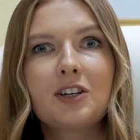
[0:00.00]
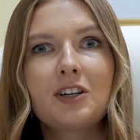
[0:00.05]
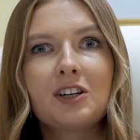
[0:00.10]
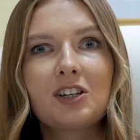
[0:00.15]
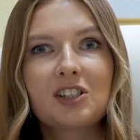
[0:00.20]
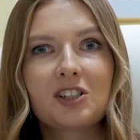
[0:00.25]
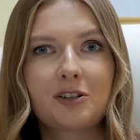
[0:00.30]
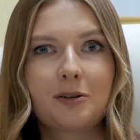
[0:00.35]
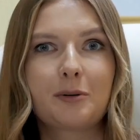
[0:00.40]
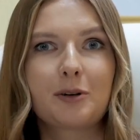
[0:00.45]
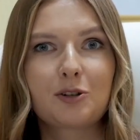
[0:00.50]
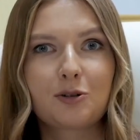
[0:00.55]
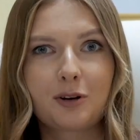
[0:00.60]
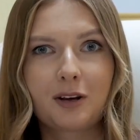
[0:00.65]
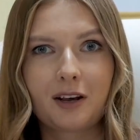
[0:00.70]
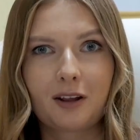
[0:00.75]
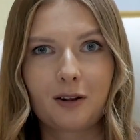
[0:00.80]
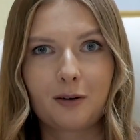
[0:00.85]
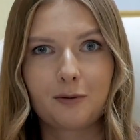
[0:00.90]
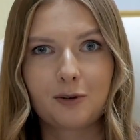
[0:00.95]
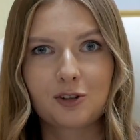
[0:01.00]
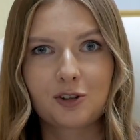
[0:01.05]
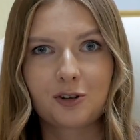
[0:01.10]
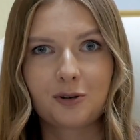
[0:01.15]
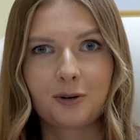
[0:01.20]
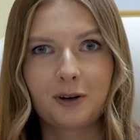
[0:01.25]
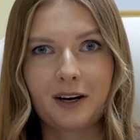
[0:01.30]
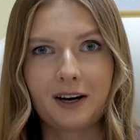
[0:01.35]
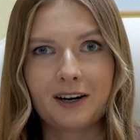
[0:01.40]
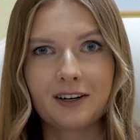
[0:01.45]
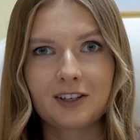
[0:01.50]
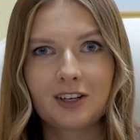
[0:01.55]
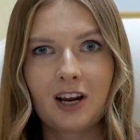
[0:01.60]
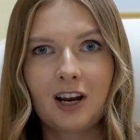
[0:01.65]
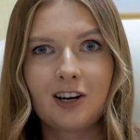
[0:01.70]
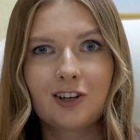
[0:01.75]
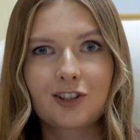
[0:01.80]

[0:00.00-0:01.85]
history together with you yet.